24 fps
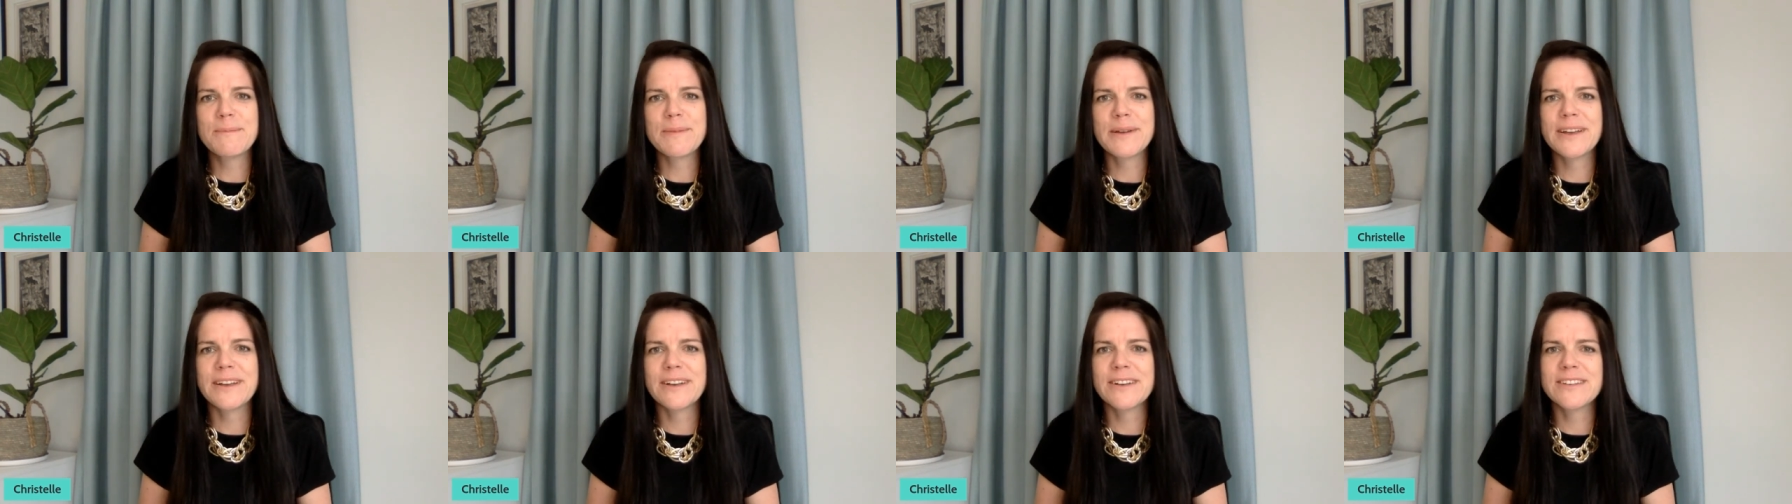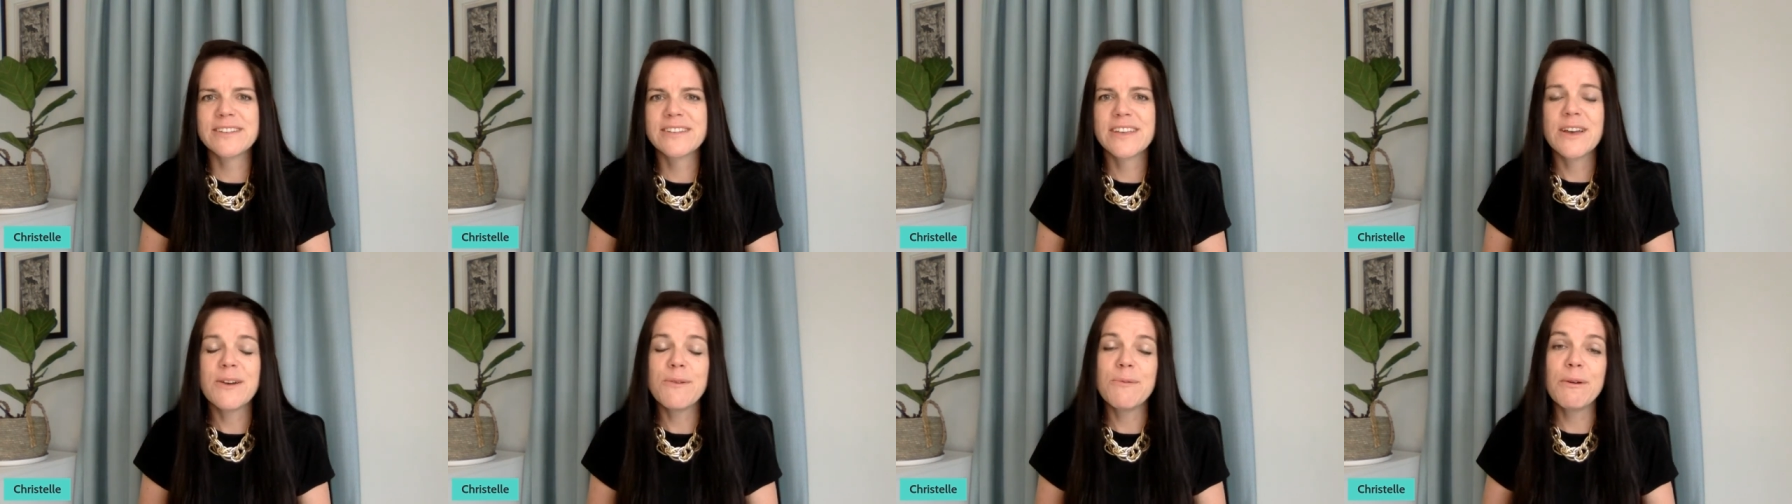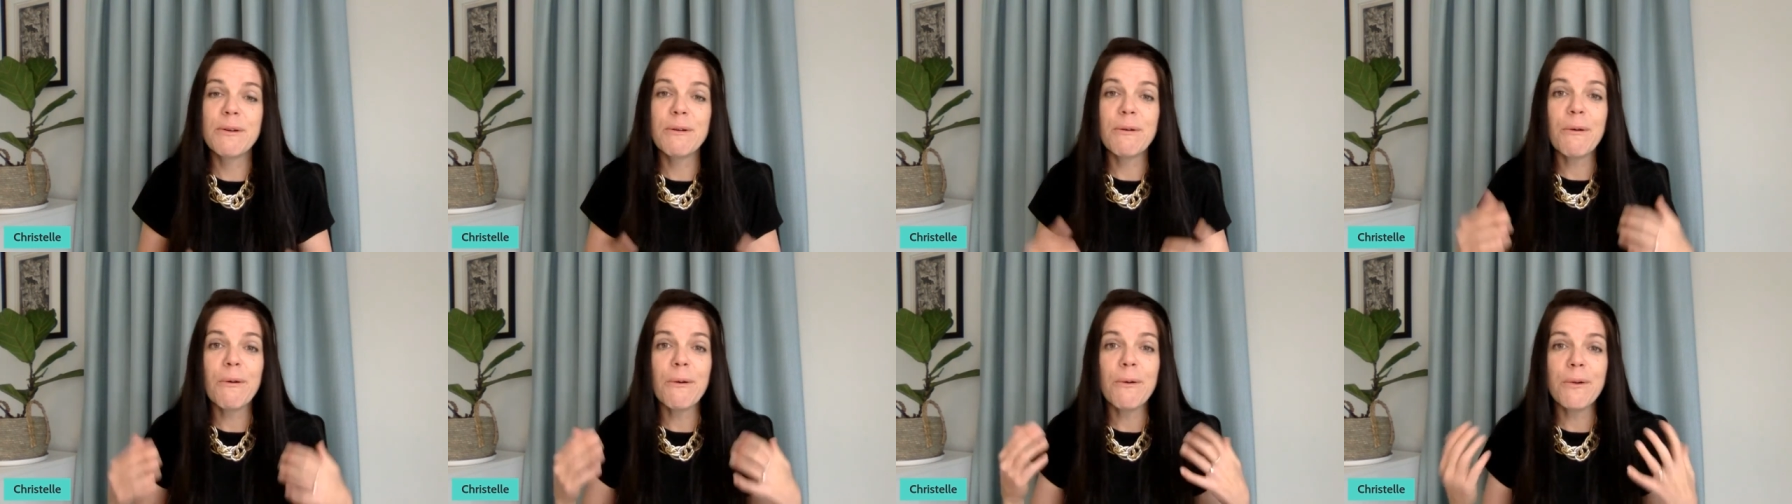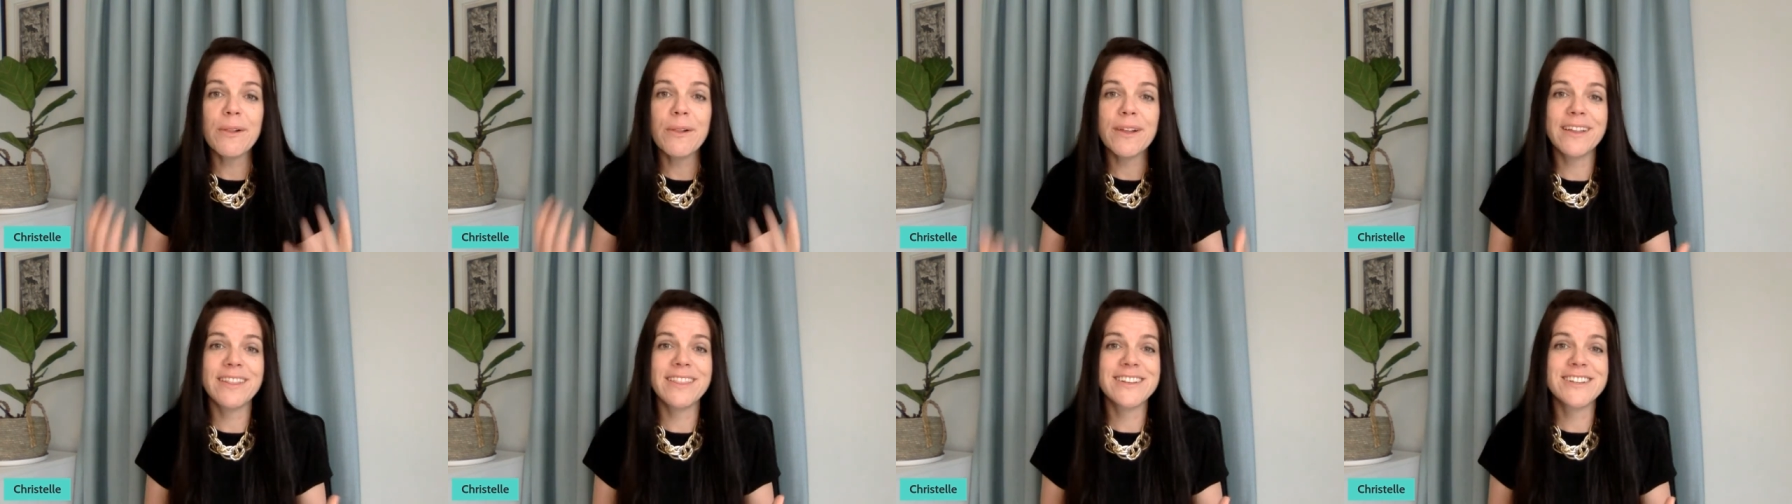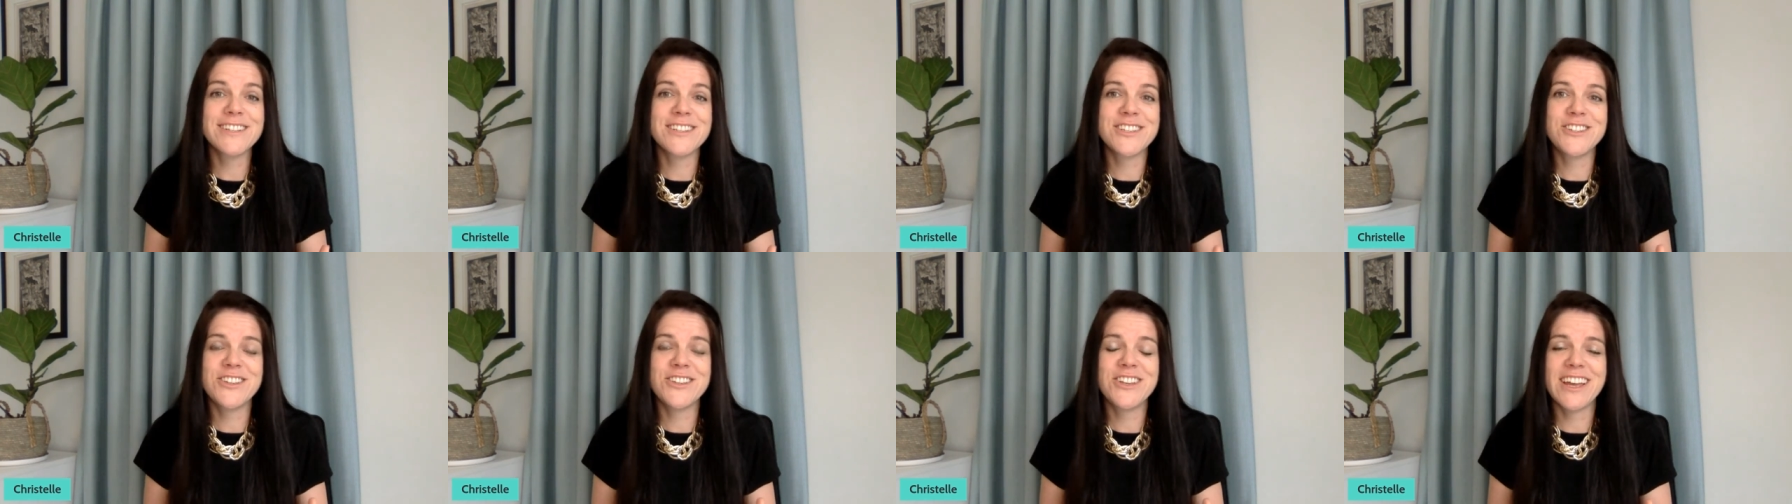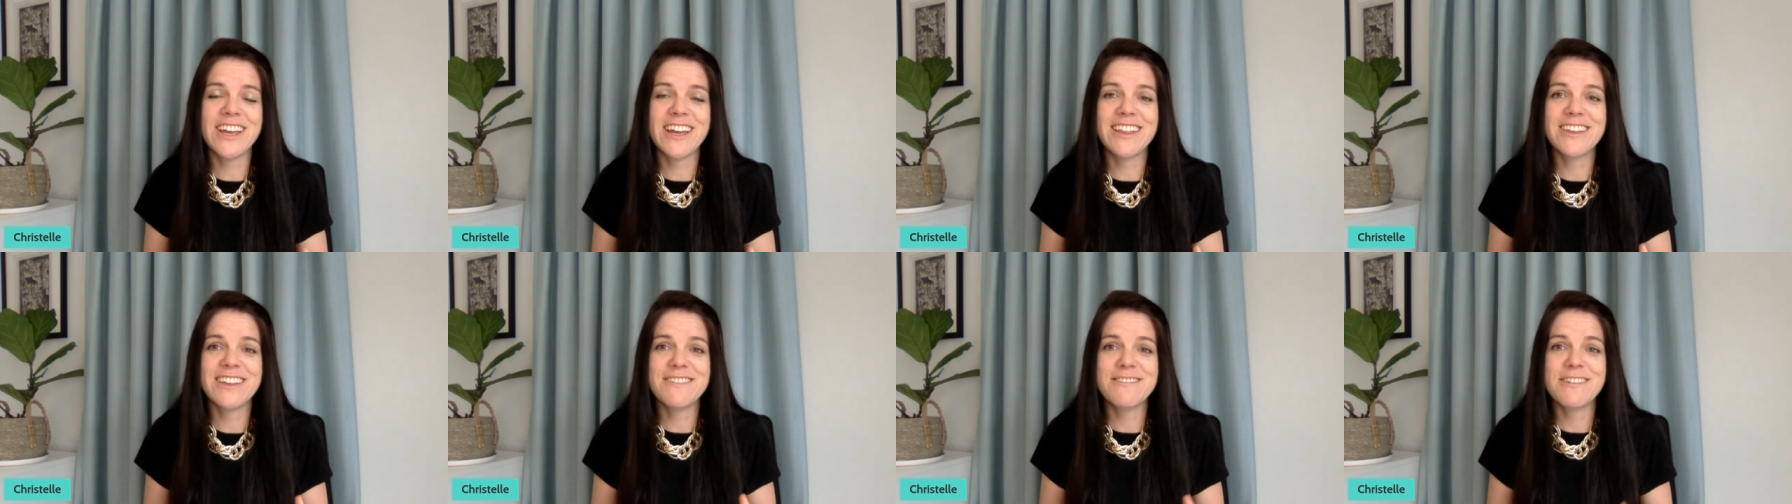because we're all in this
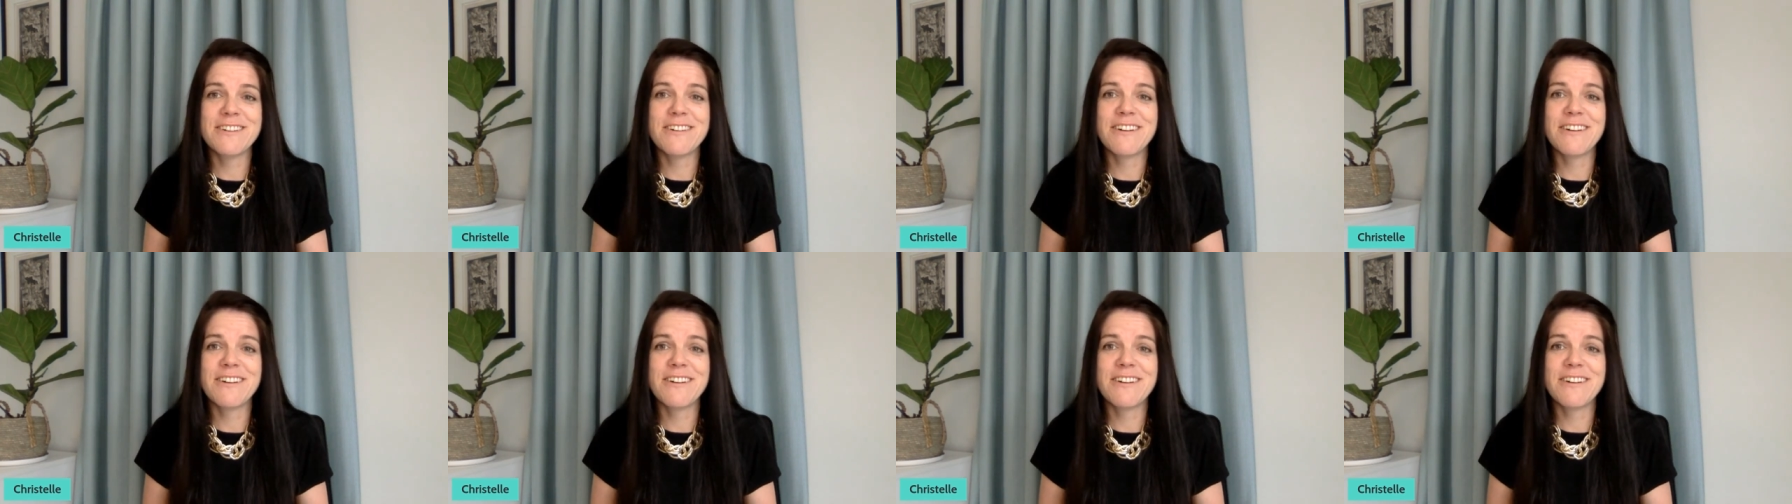together.